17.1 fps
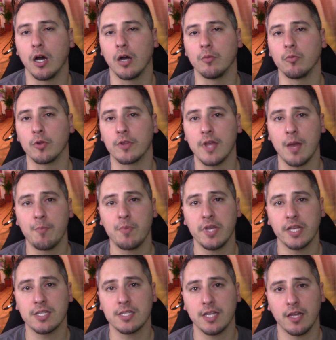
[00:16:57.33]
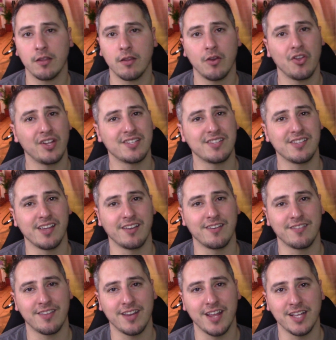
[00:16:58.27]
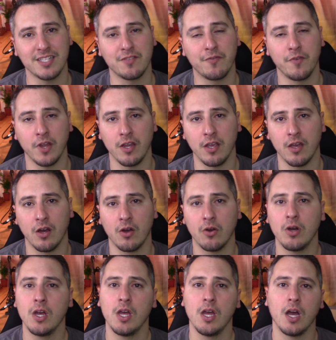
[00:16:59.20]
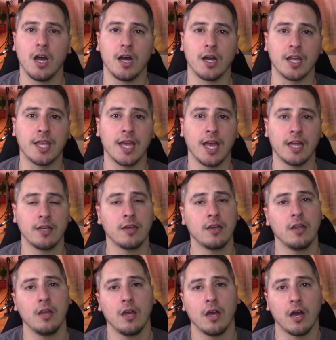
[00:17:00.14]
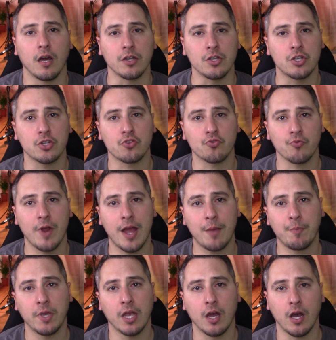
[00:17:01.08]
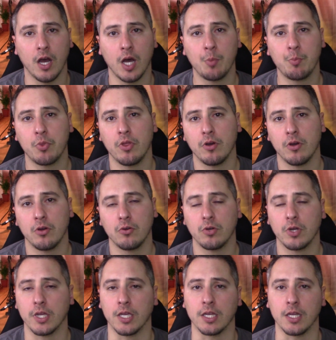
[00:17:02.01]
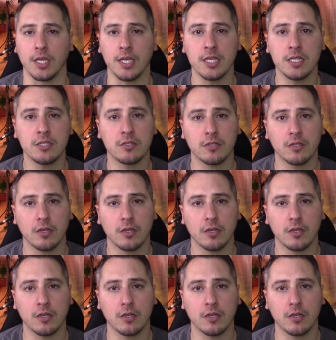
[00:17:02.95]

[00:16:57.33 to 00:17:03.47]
With that being said, though, that's the end of today's video. Again, just wrapping up, though, it is,